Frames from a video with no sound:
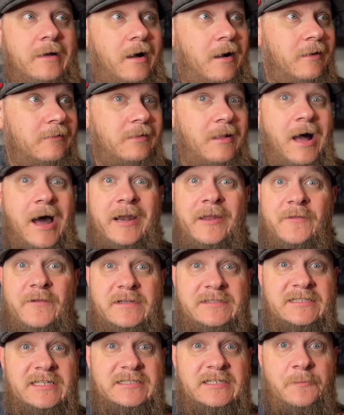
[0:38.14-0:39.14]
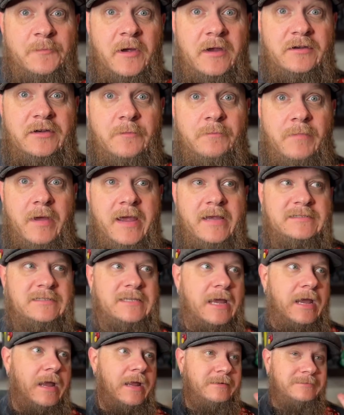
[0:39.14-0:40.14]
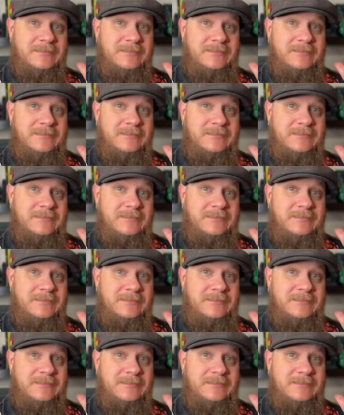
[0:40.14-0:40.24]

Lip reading: a lot of this is opinion-based and